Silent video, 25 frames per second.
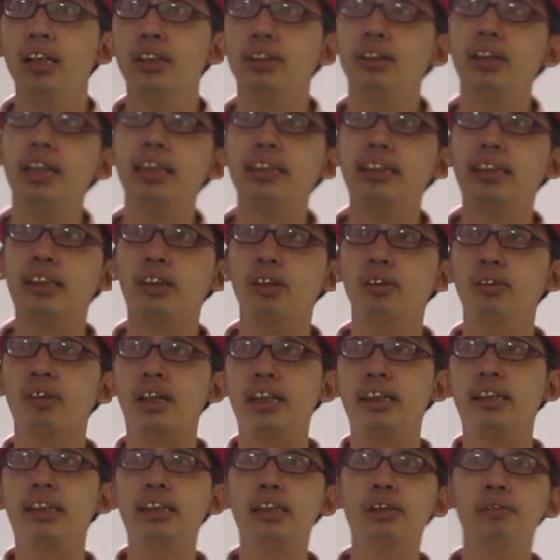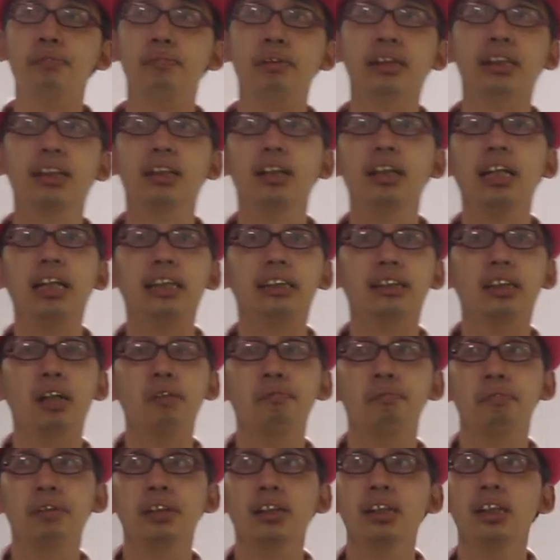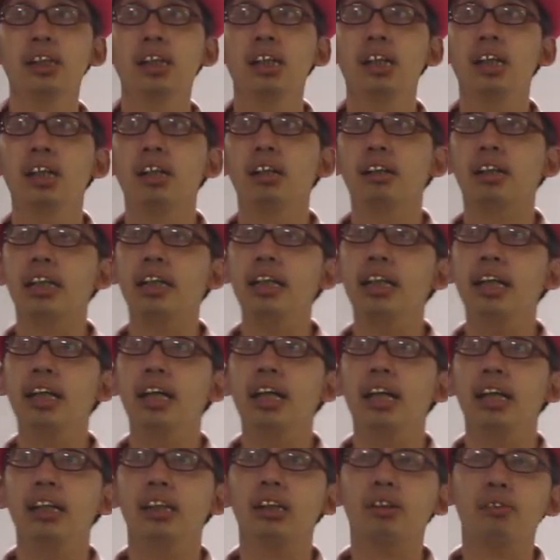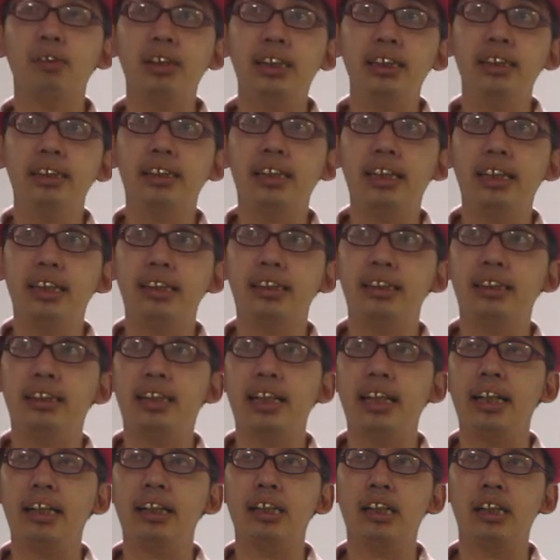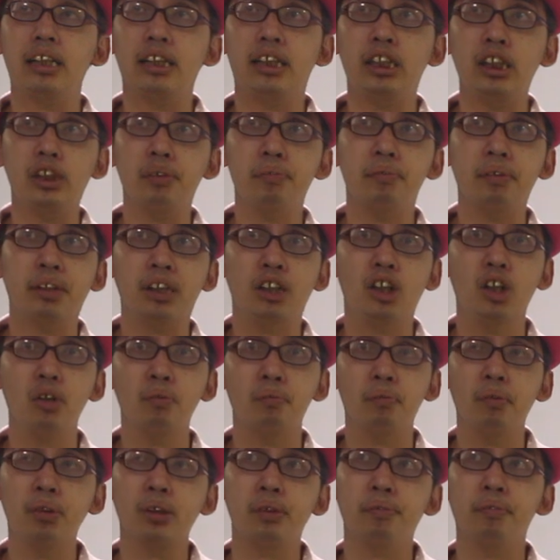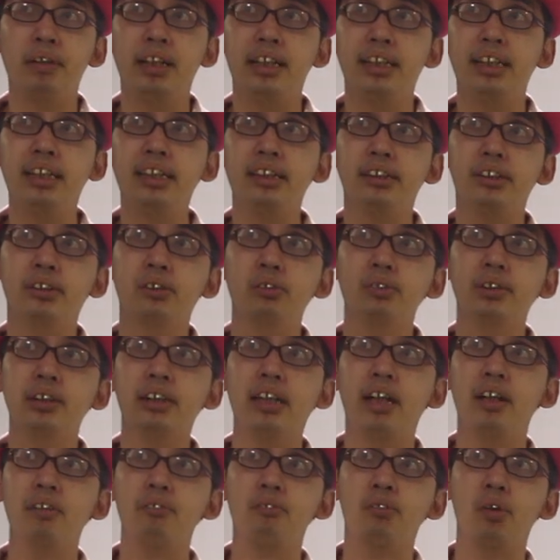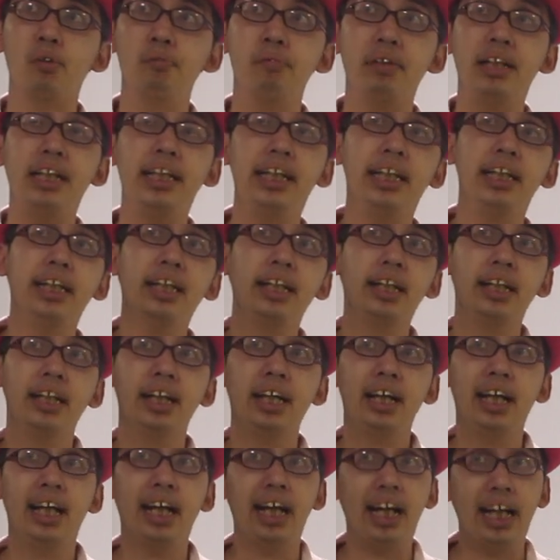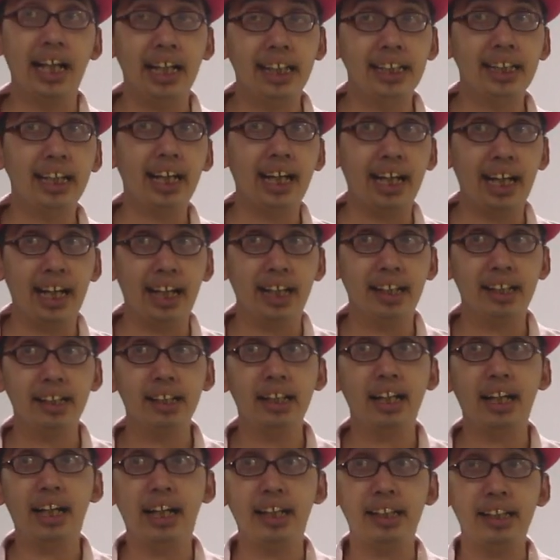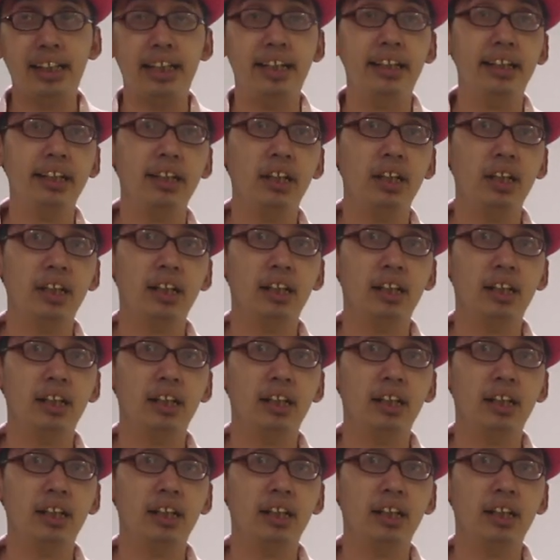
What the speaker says: So let's take a look at this particular example. Okay, the question says that this particular postman needs to start from A and end at A.